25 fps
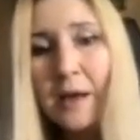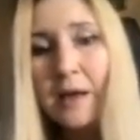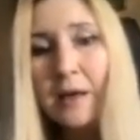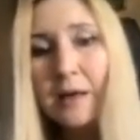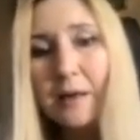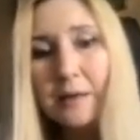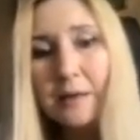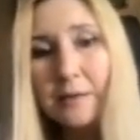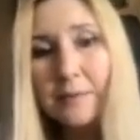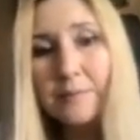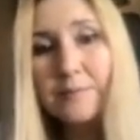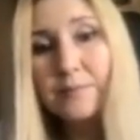
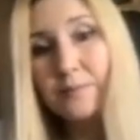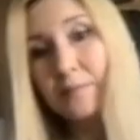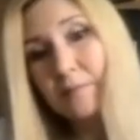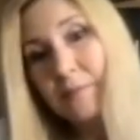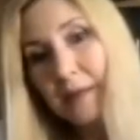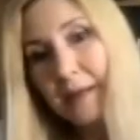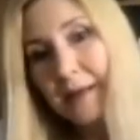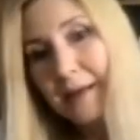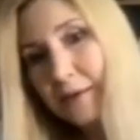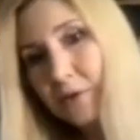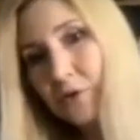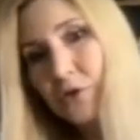
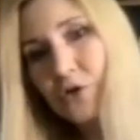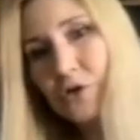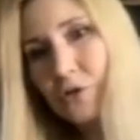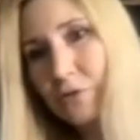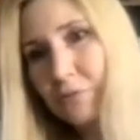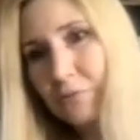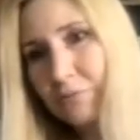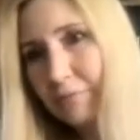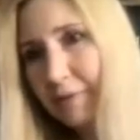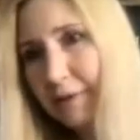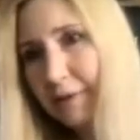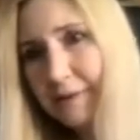and
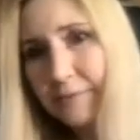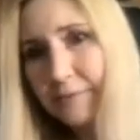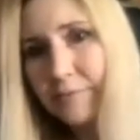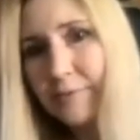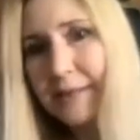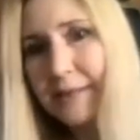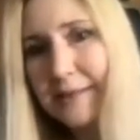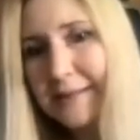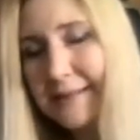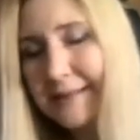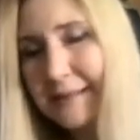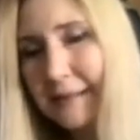it's
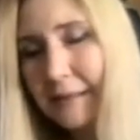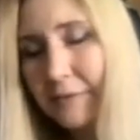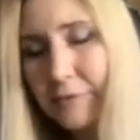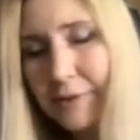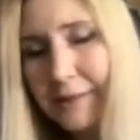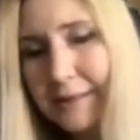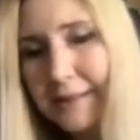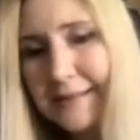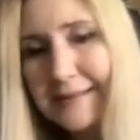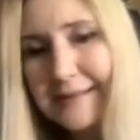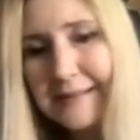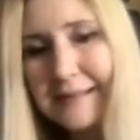
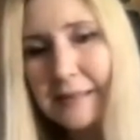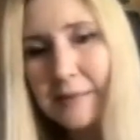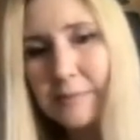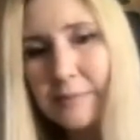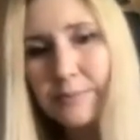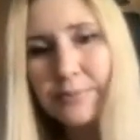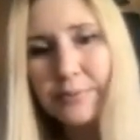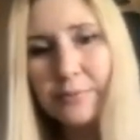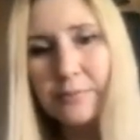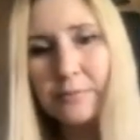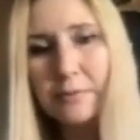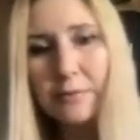really
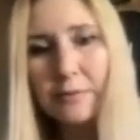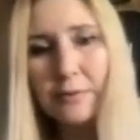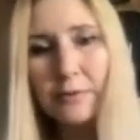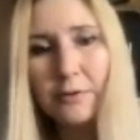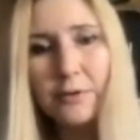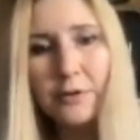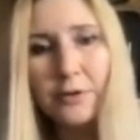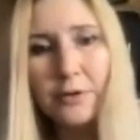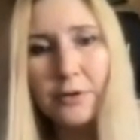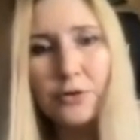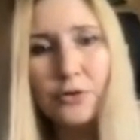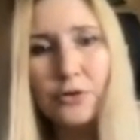
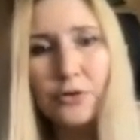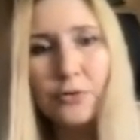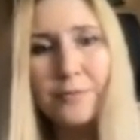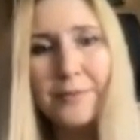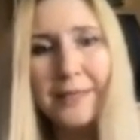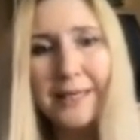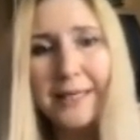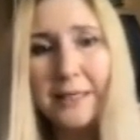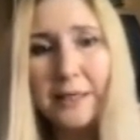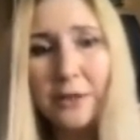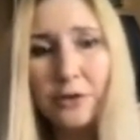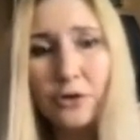simple to
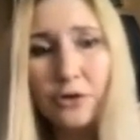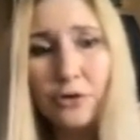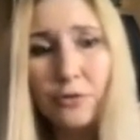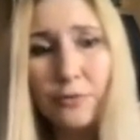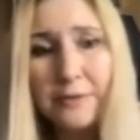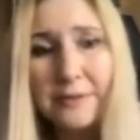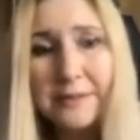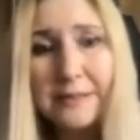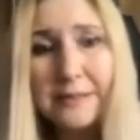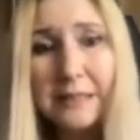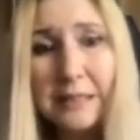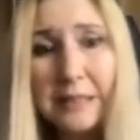make a
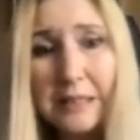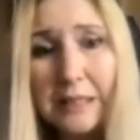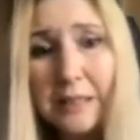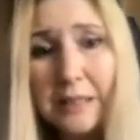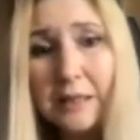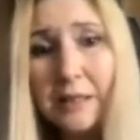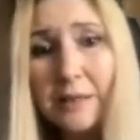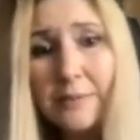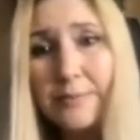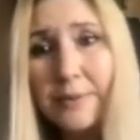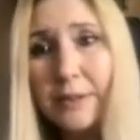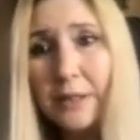choice
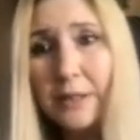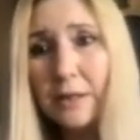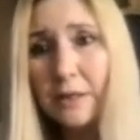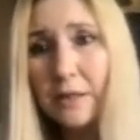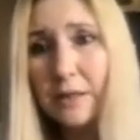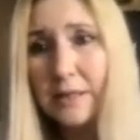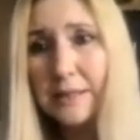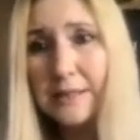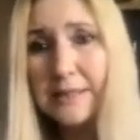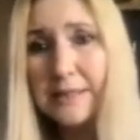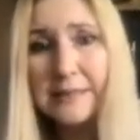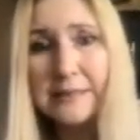here,
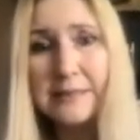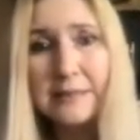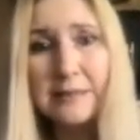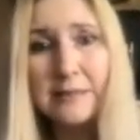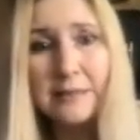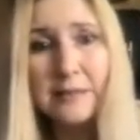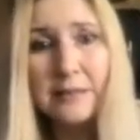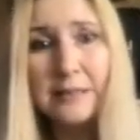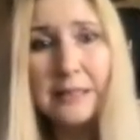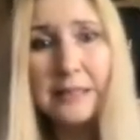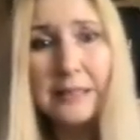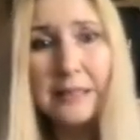because
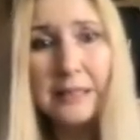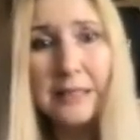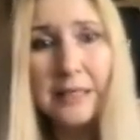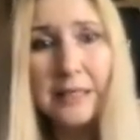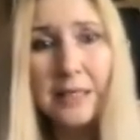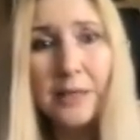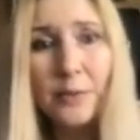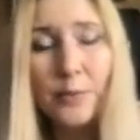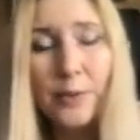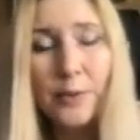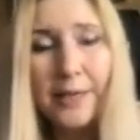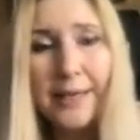
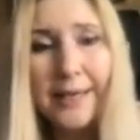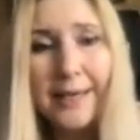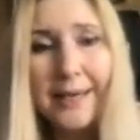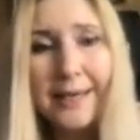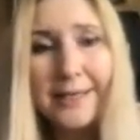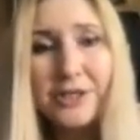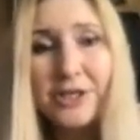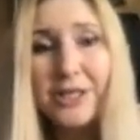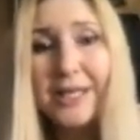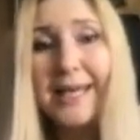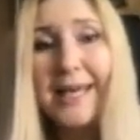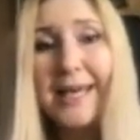here we
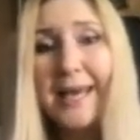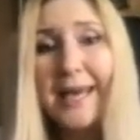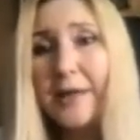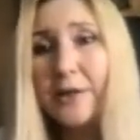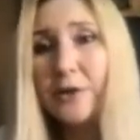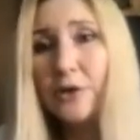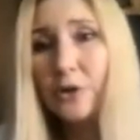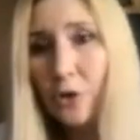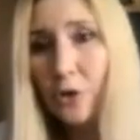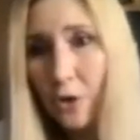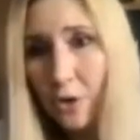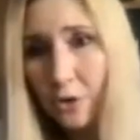had
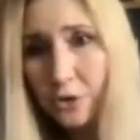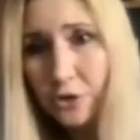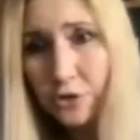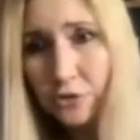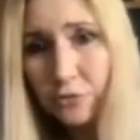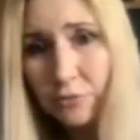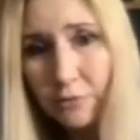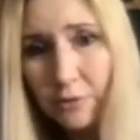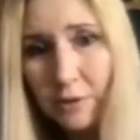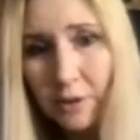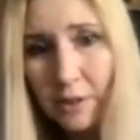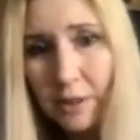cannot,
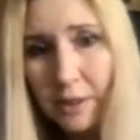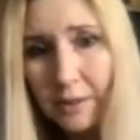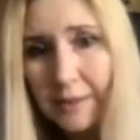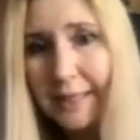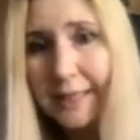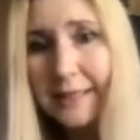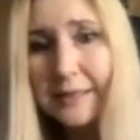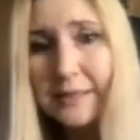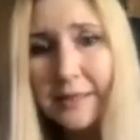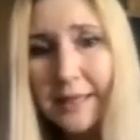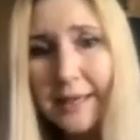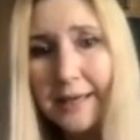
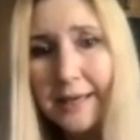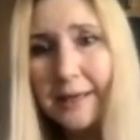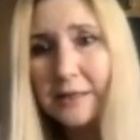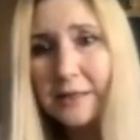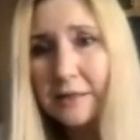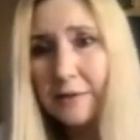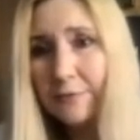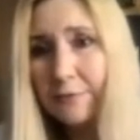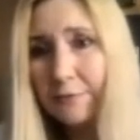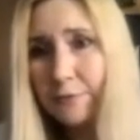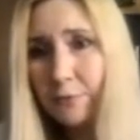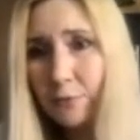like
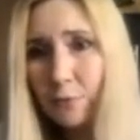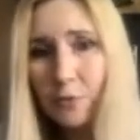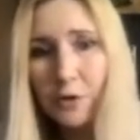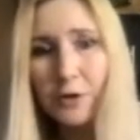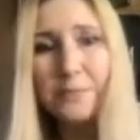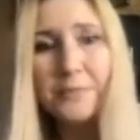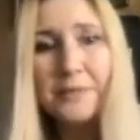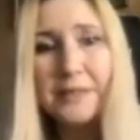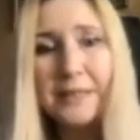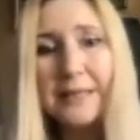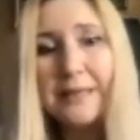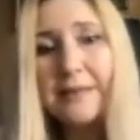negative
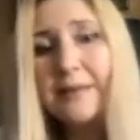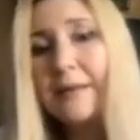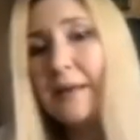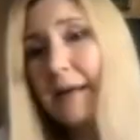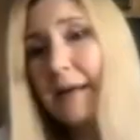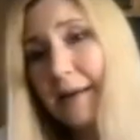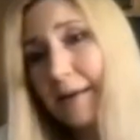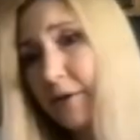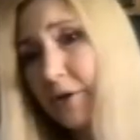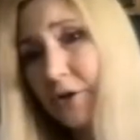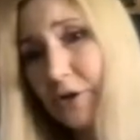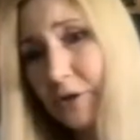form,
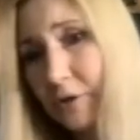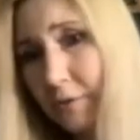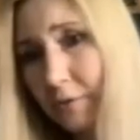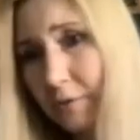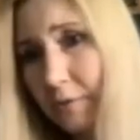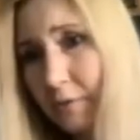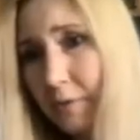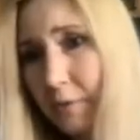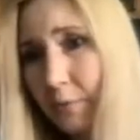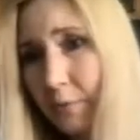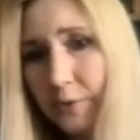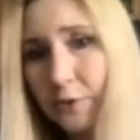and
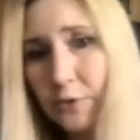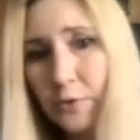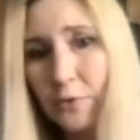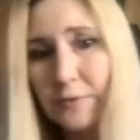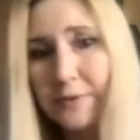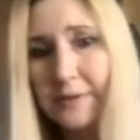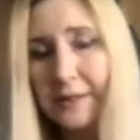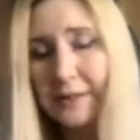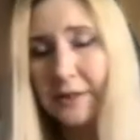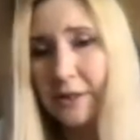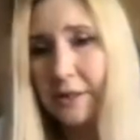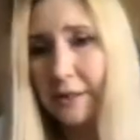we
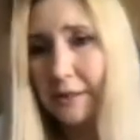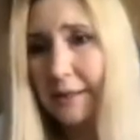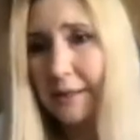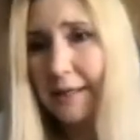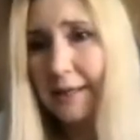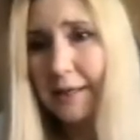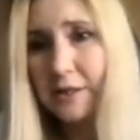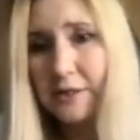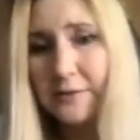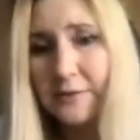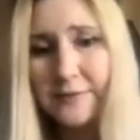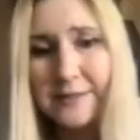know that in
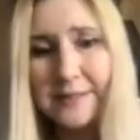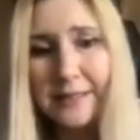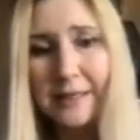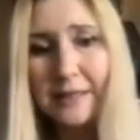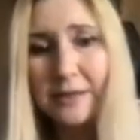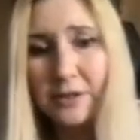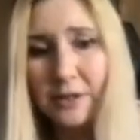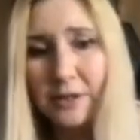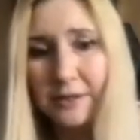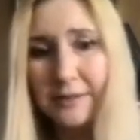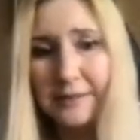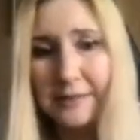negative
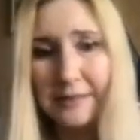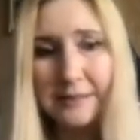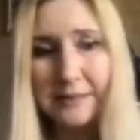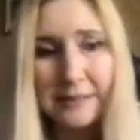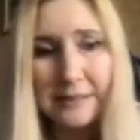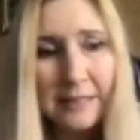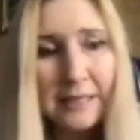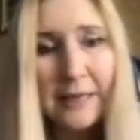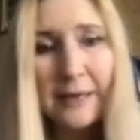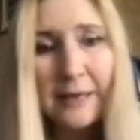sentences,